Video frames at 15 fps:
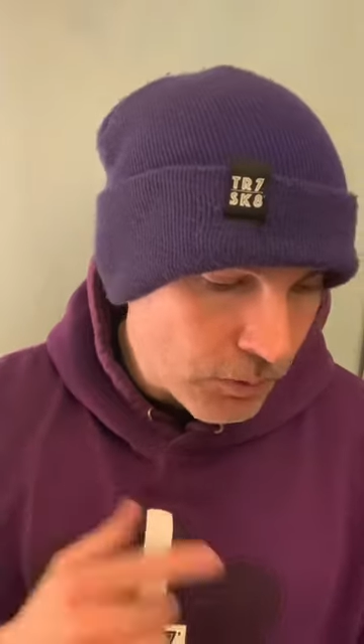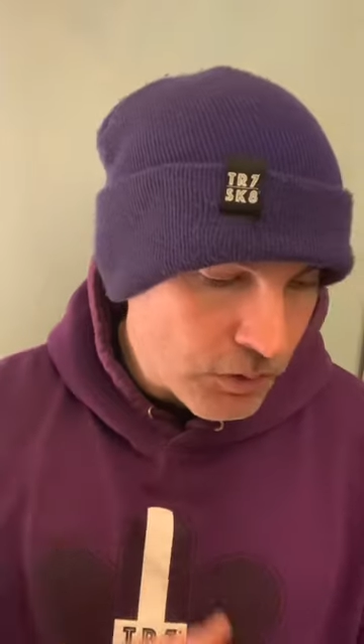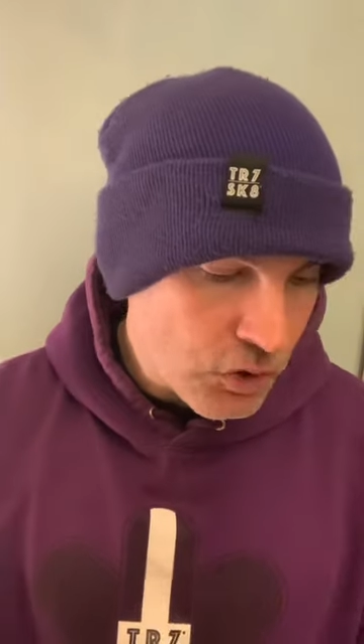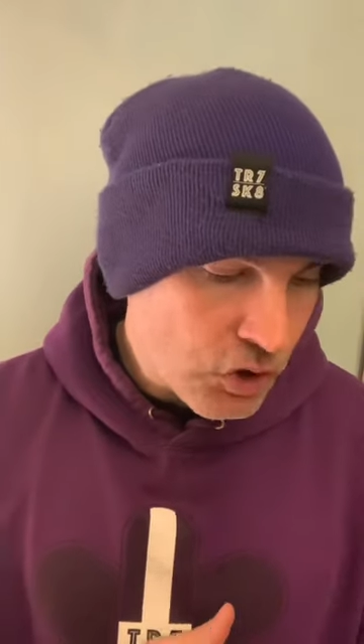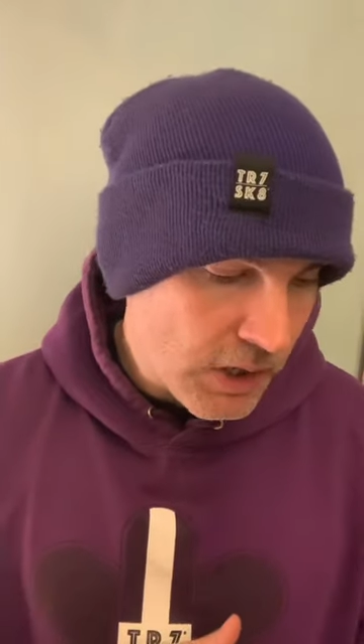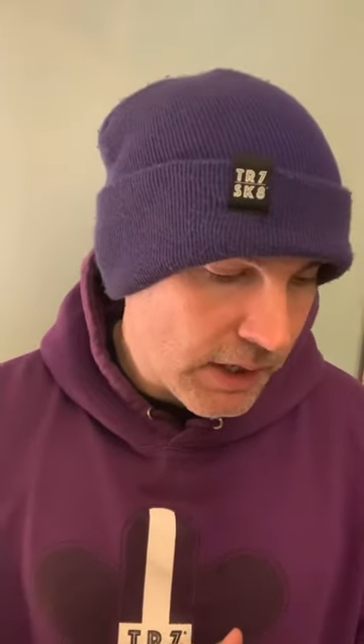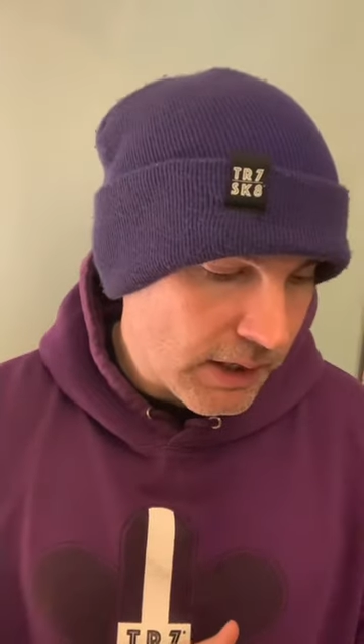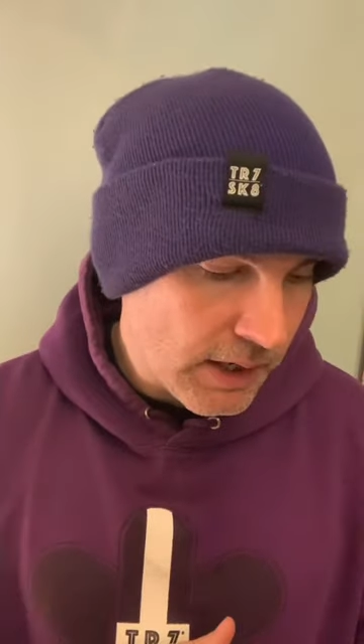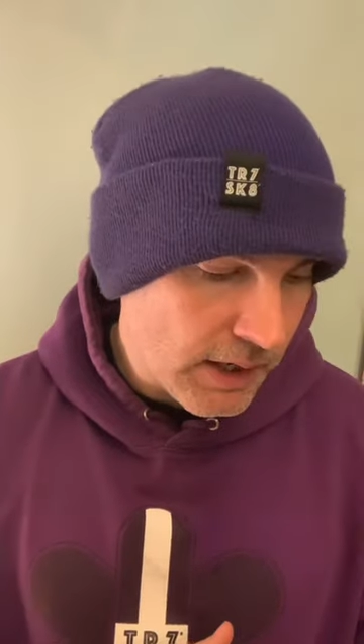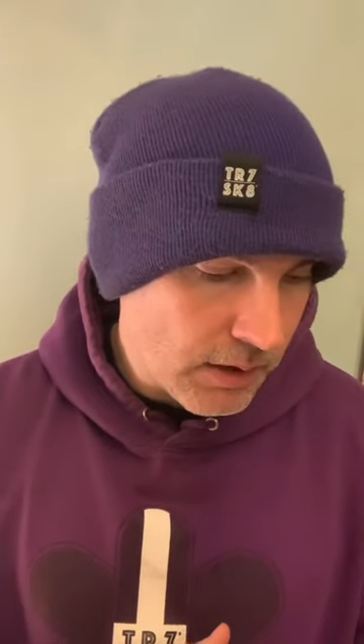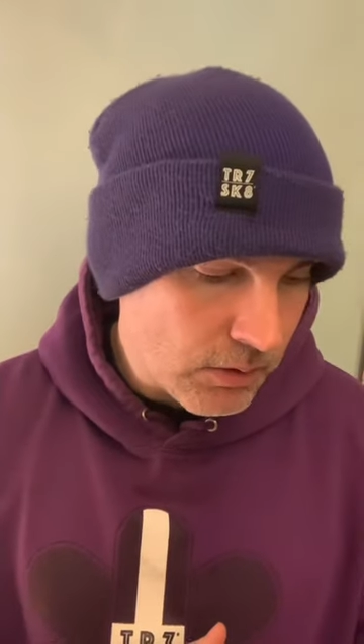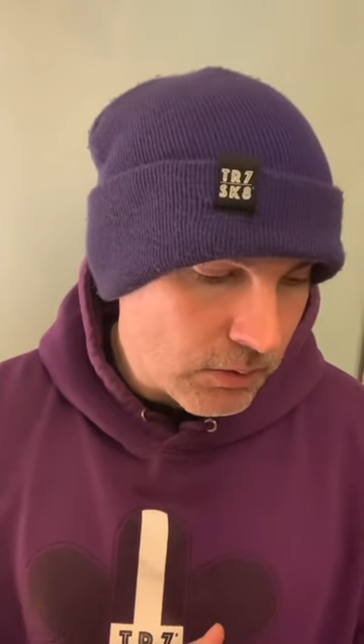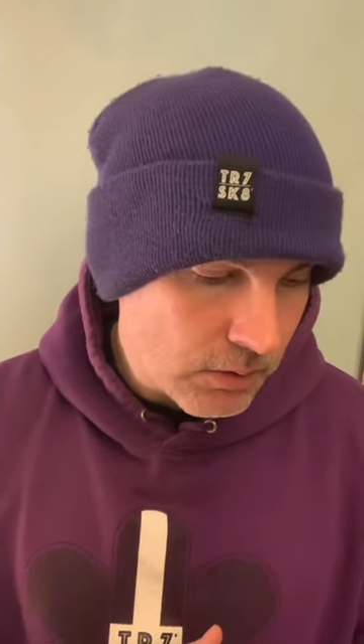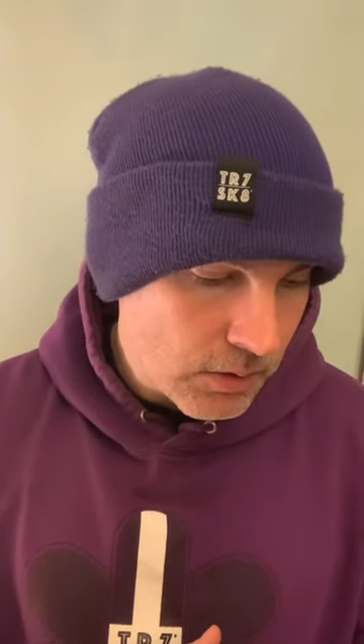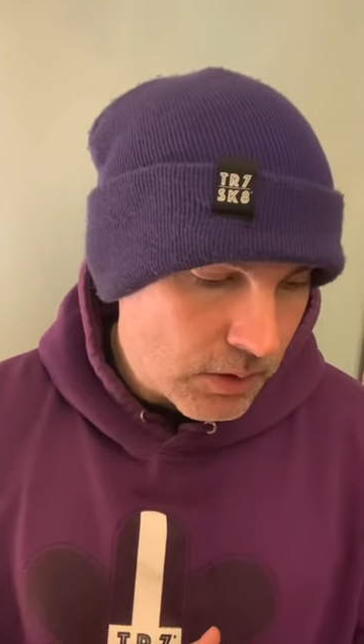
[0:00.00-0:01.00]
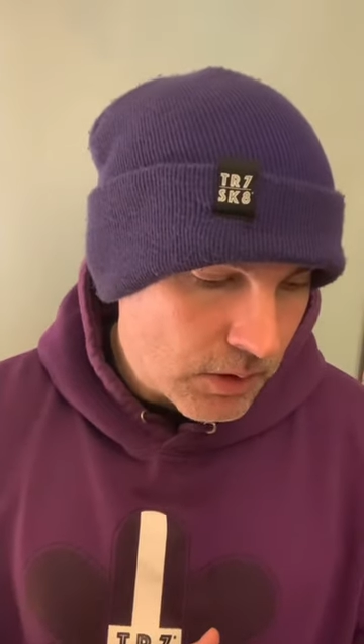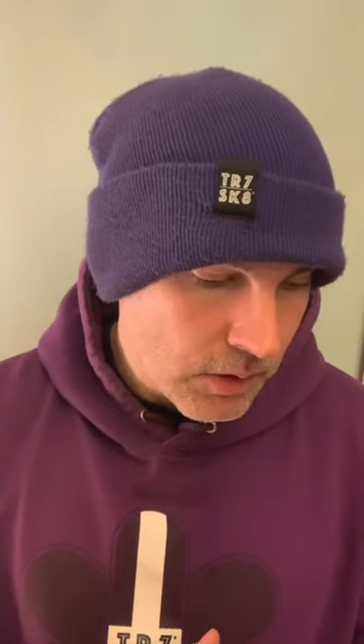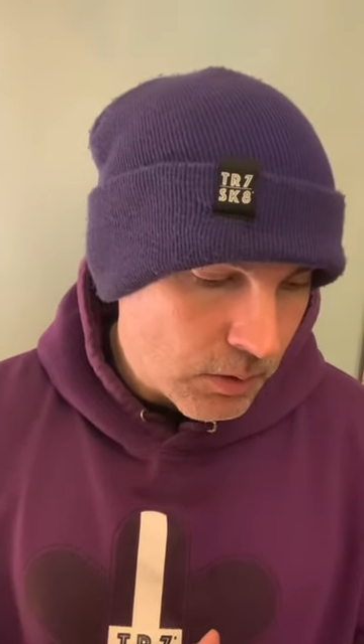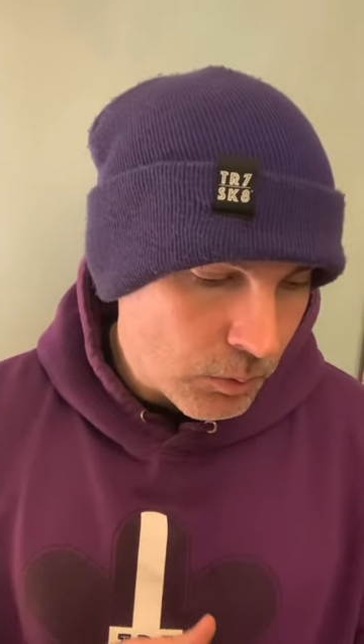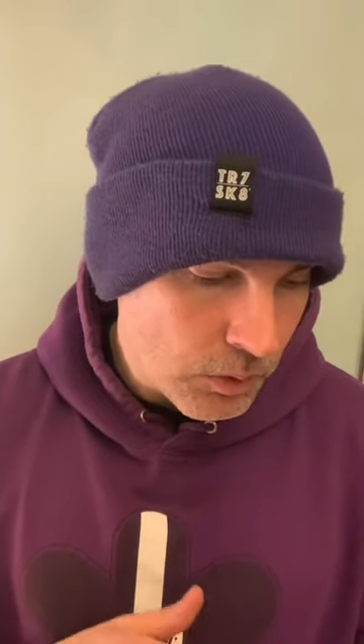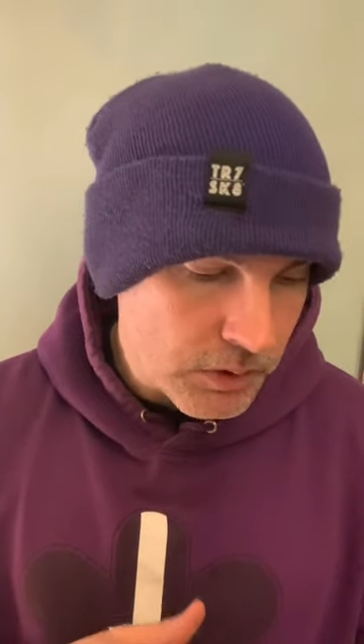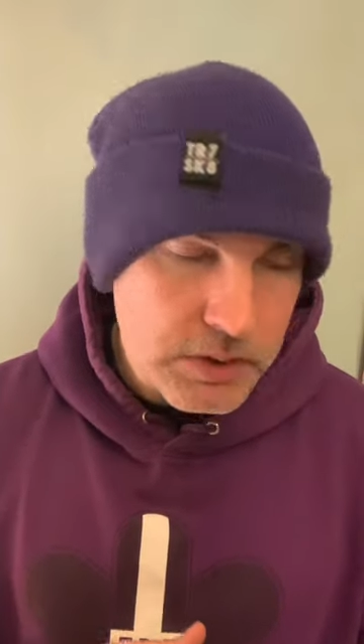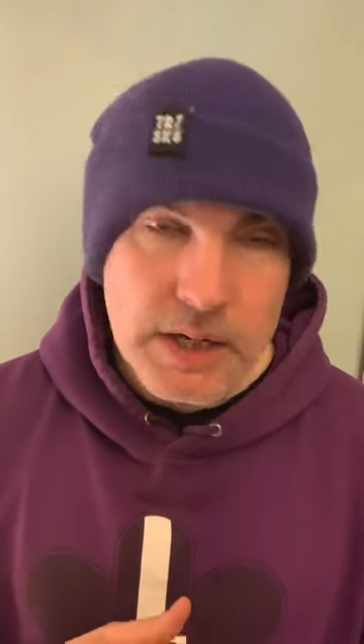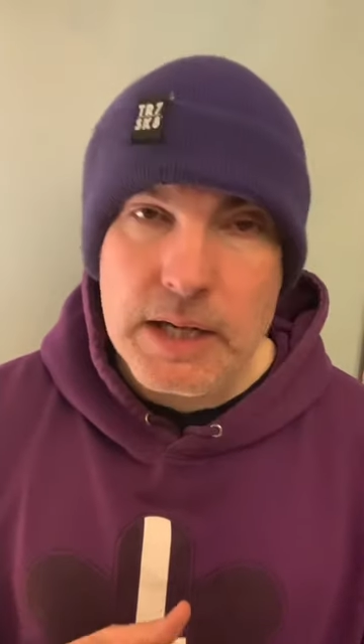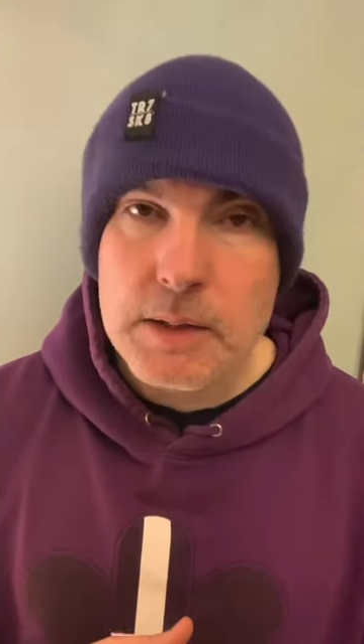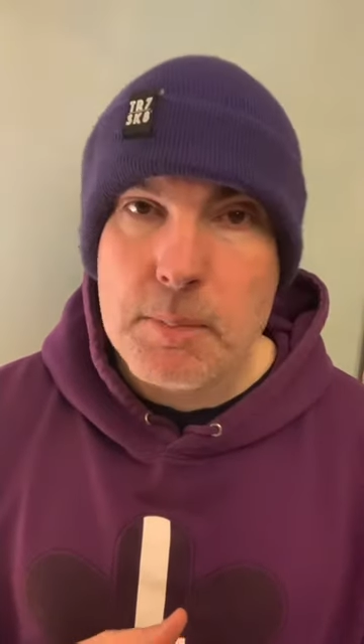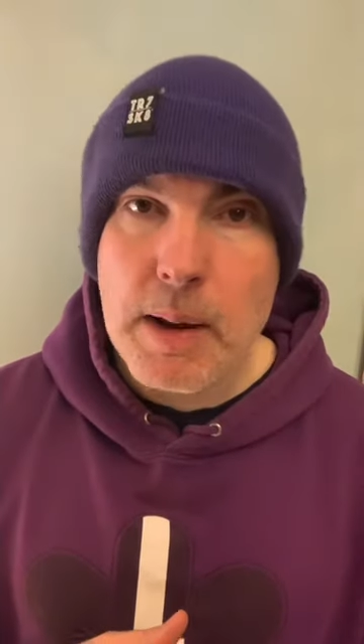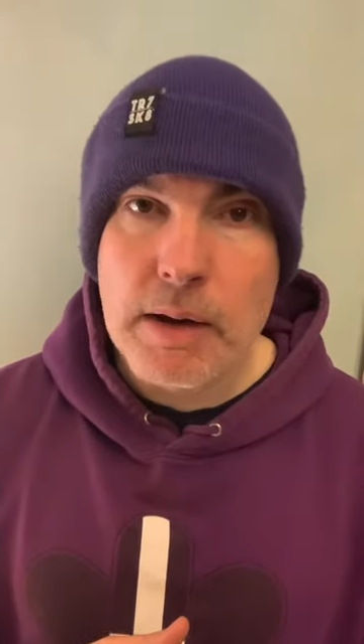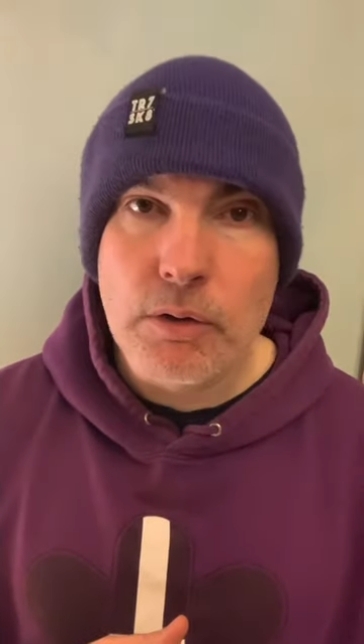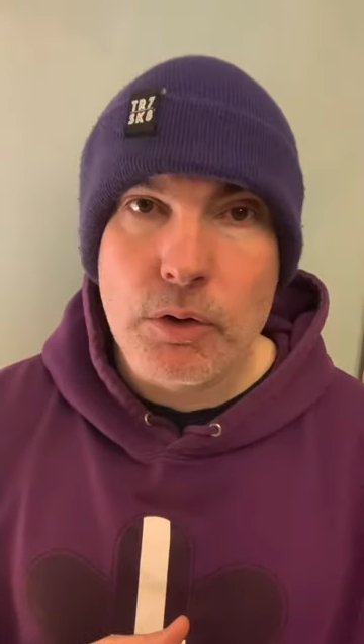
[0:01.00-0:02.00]
and check out what
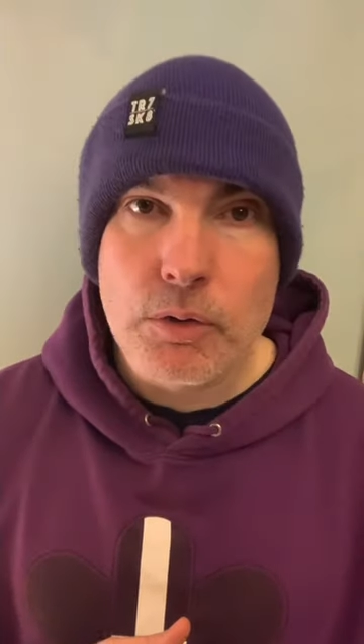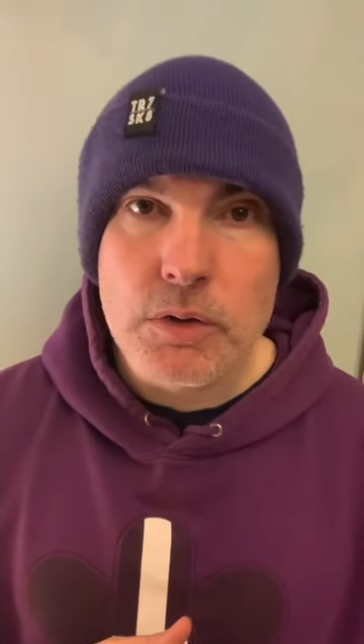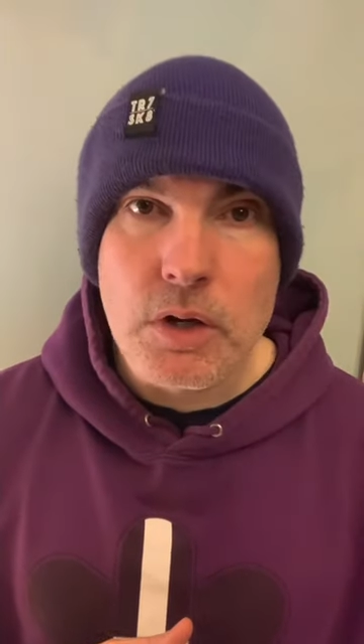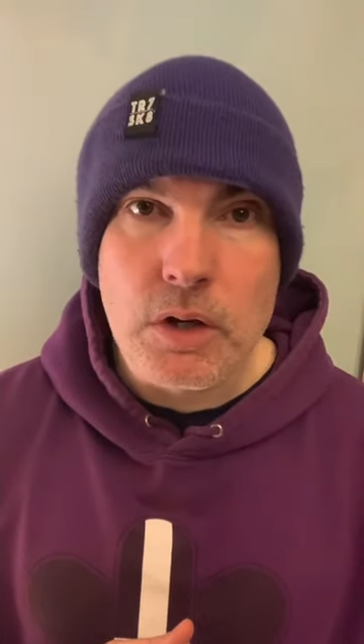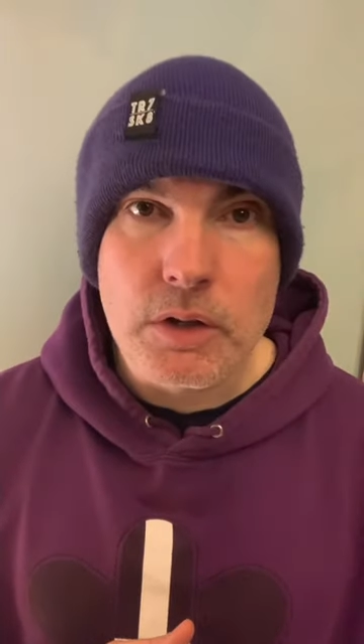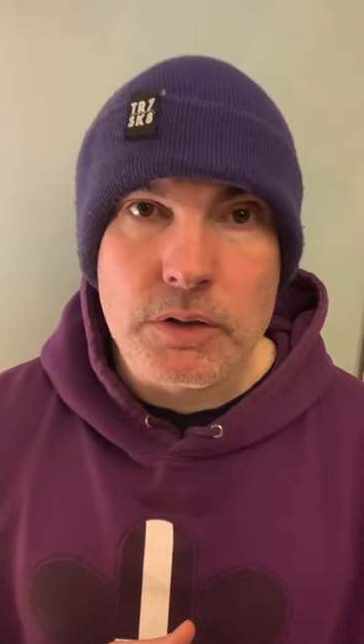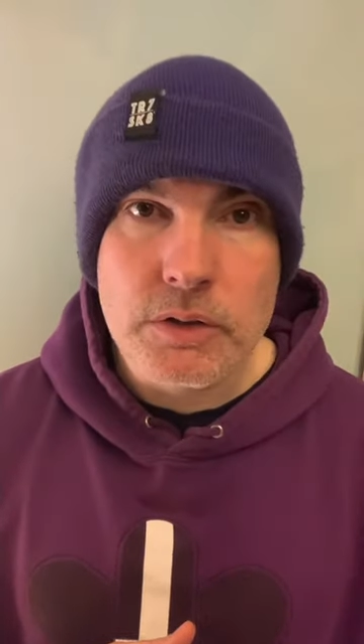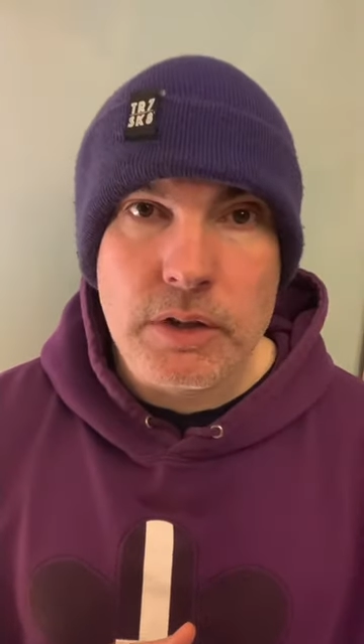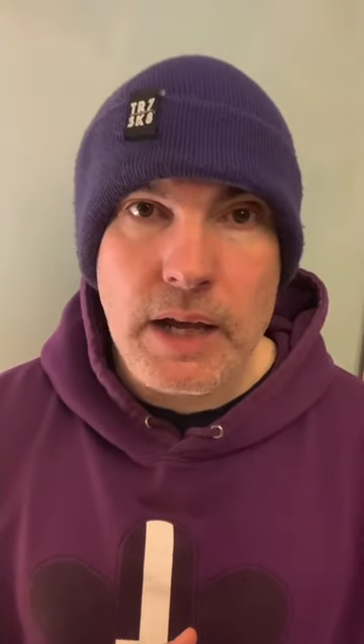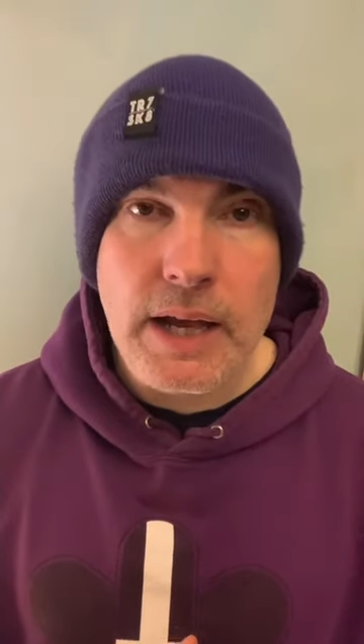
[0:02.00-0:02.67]
Ted Barrow does